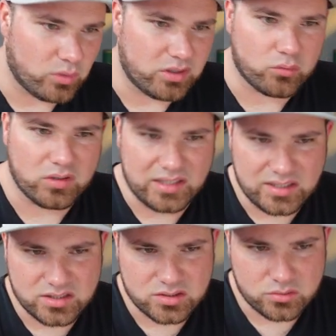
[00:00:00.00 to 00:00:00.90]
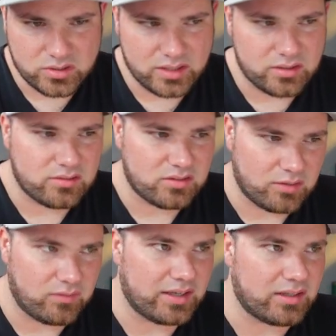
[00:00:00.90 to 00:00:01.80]
when a release is created,
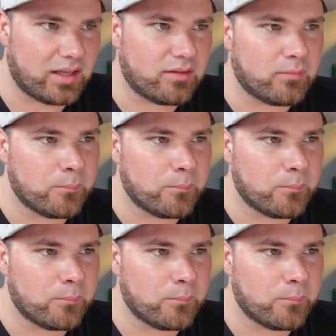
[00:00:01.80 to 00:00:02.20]
stuff like that,